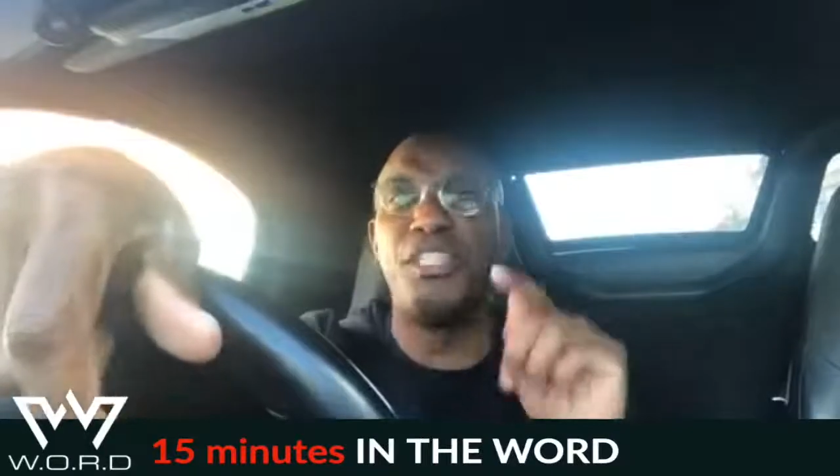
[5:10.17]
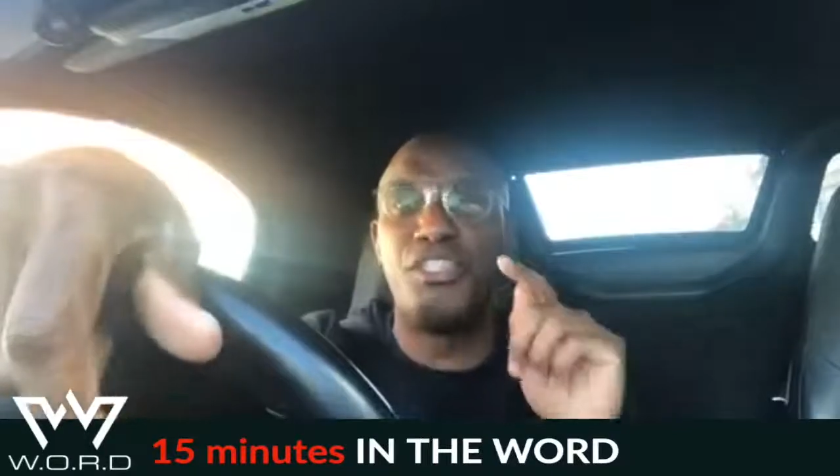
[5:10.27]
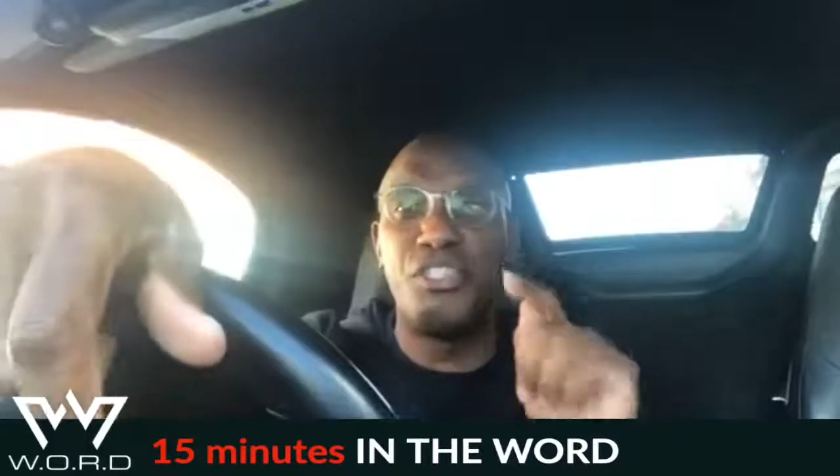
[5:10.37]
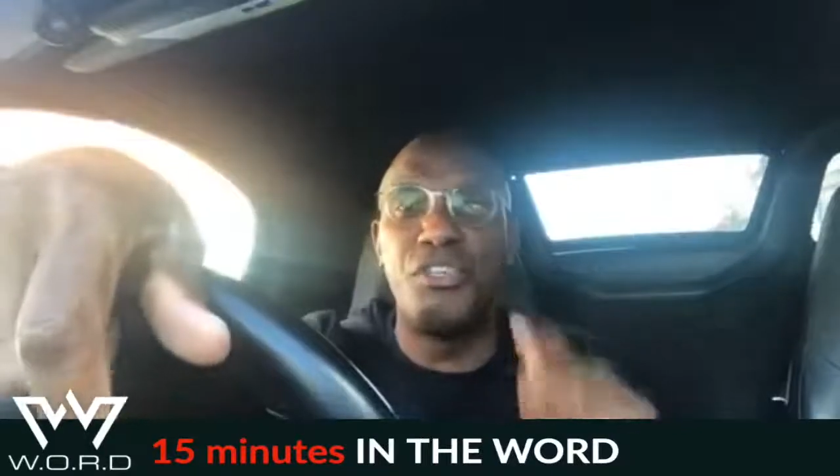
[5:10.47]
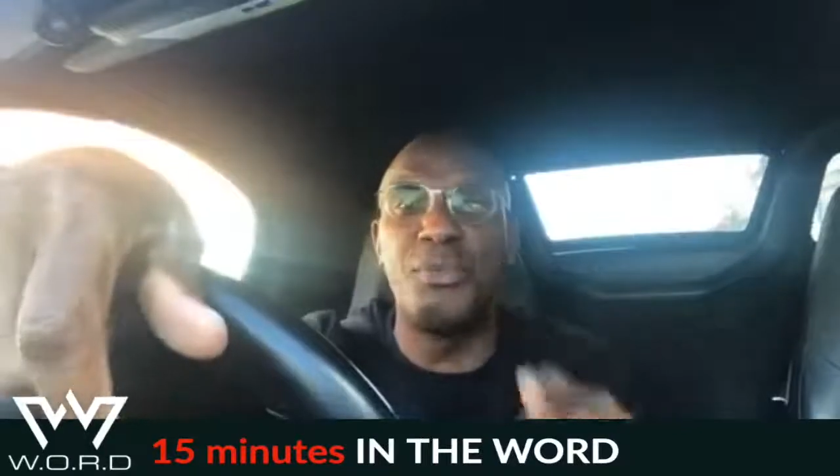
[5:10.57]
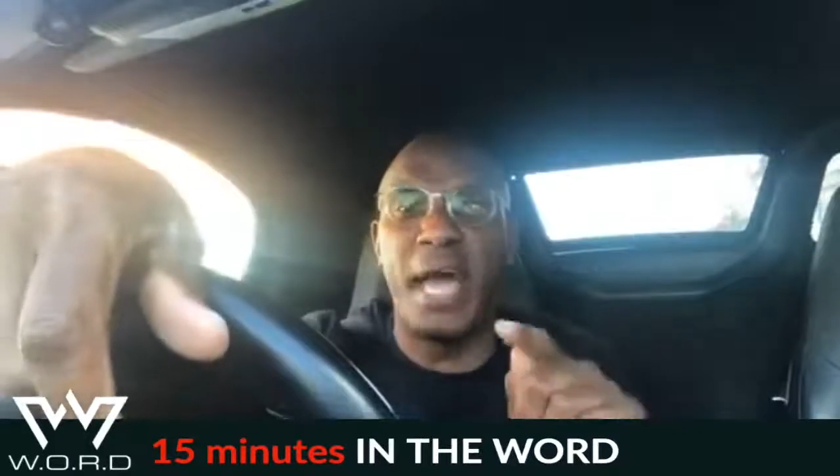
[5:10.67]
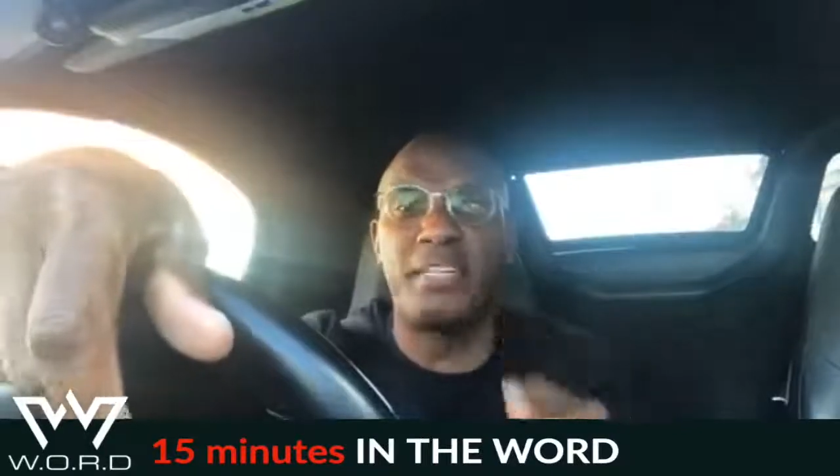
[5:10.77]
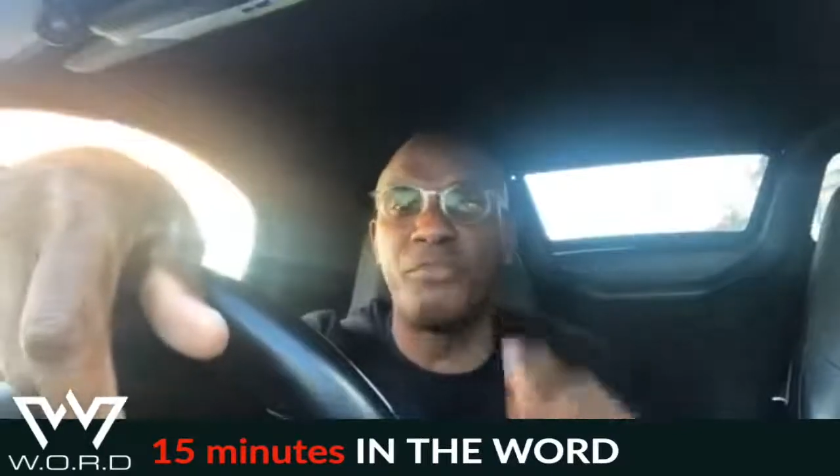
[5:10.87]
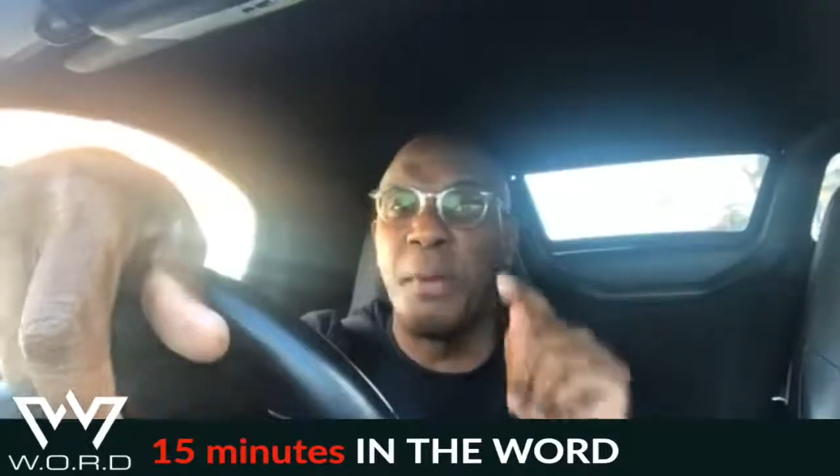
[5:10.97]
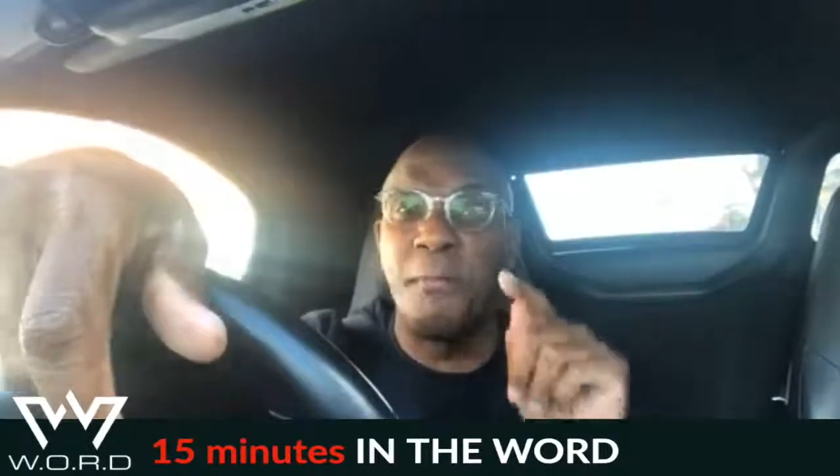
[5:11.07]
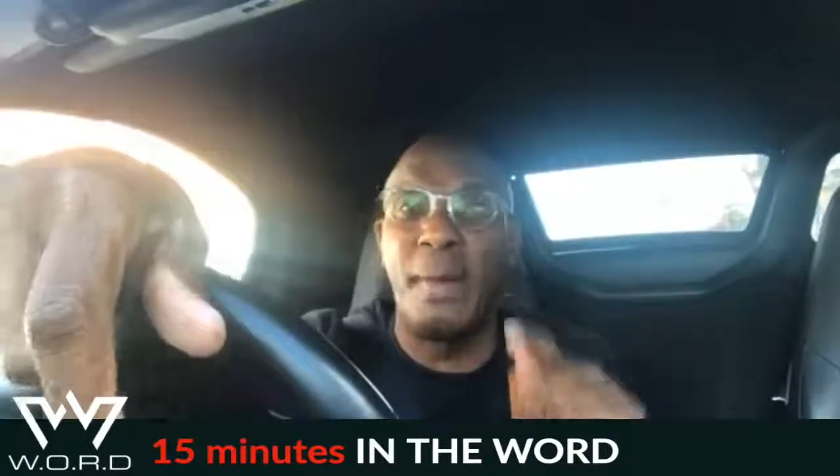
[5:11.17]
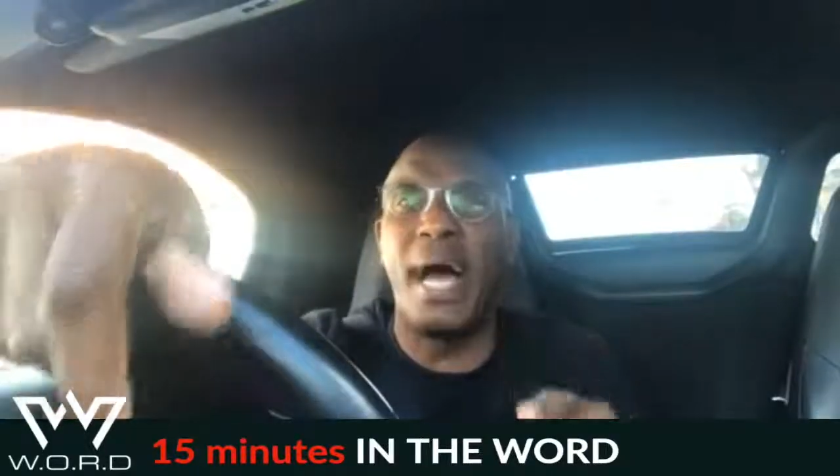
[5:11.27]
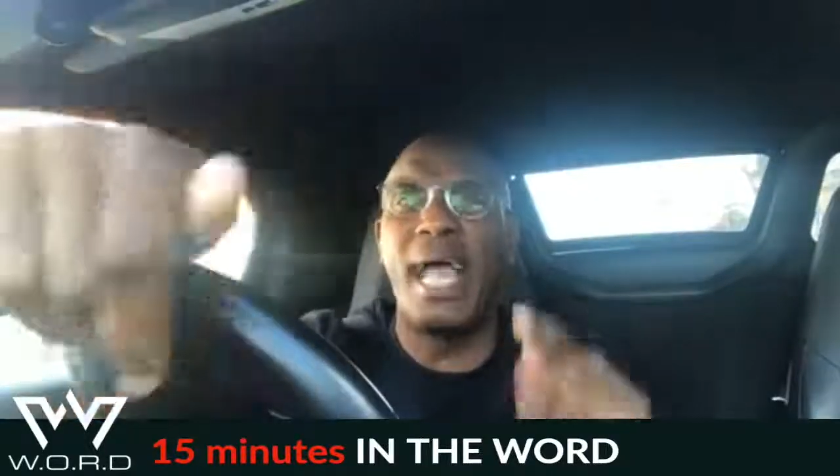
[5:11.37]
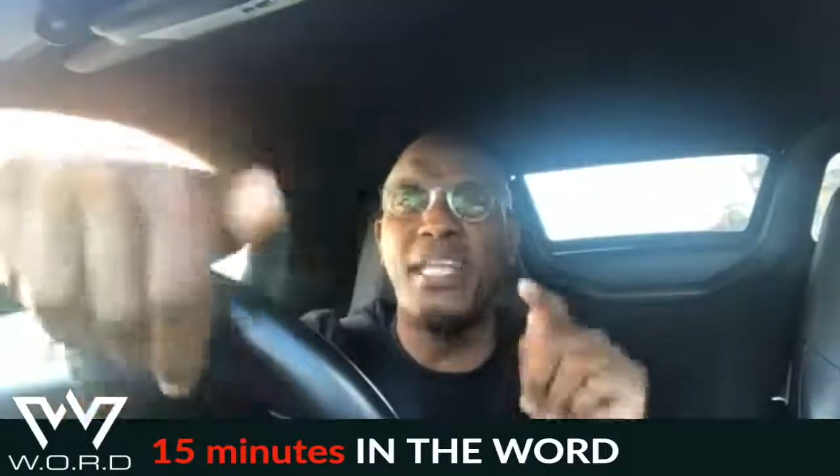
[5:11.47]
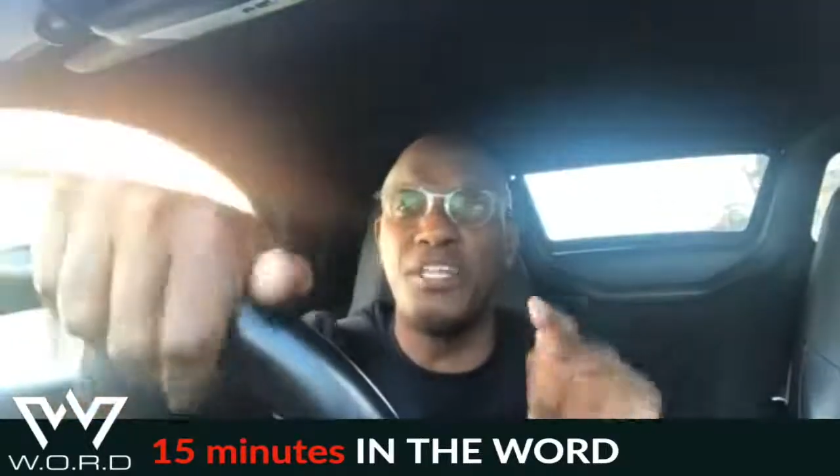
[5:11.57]
is you got to
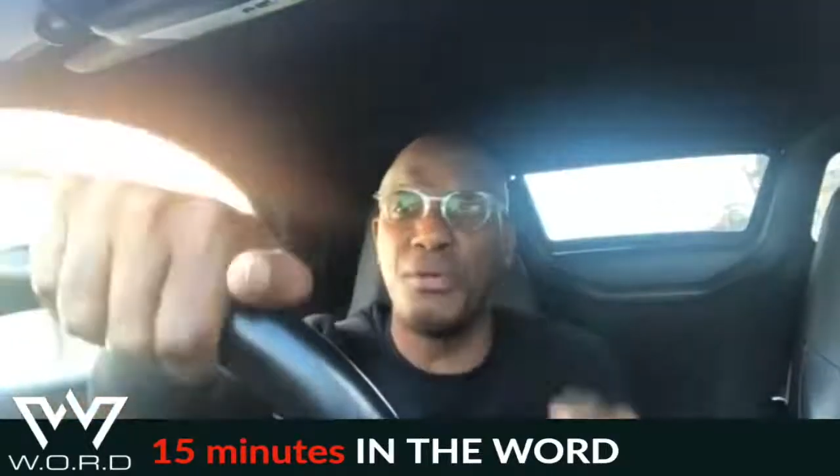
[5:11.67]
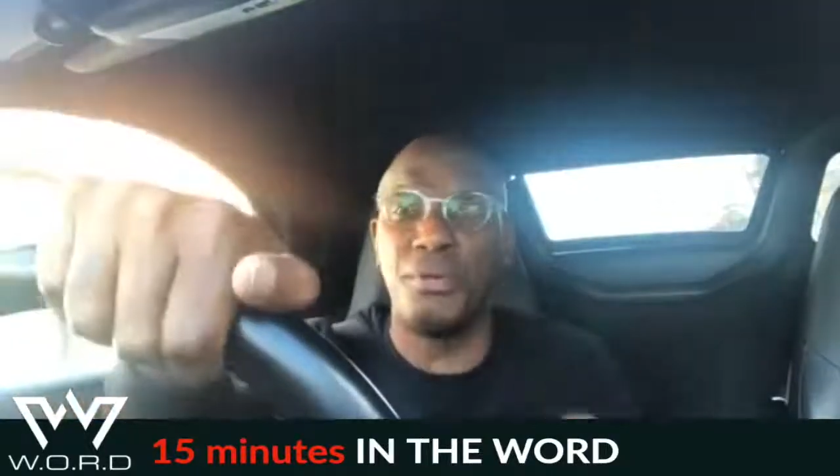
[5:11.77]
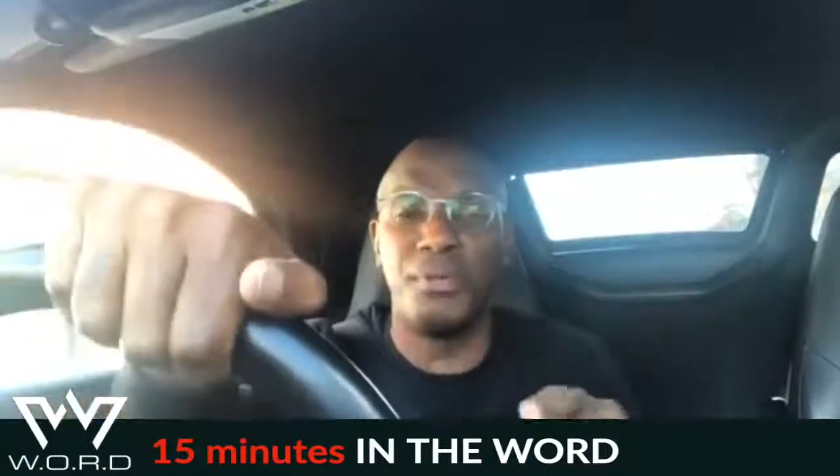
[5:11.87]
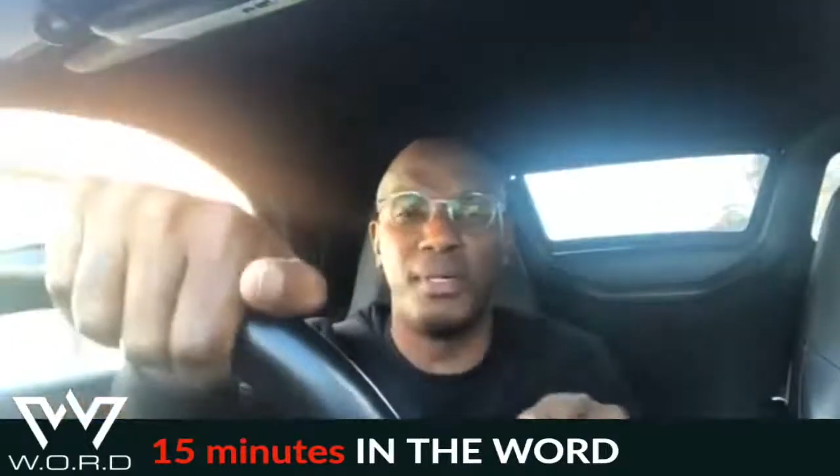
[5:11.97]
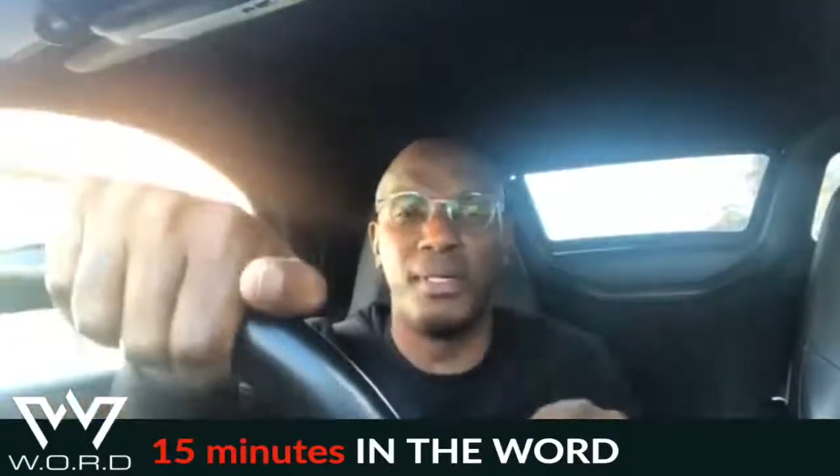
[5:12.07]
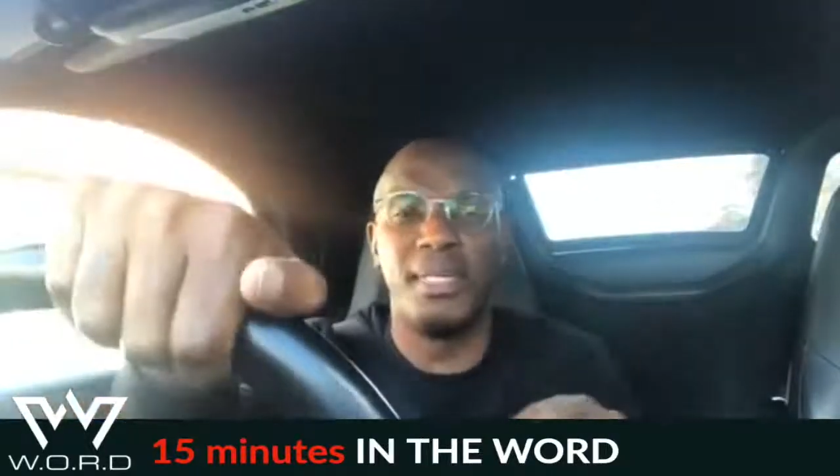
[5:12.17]
remind you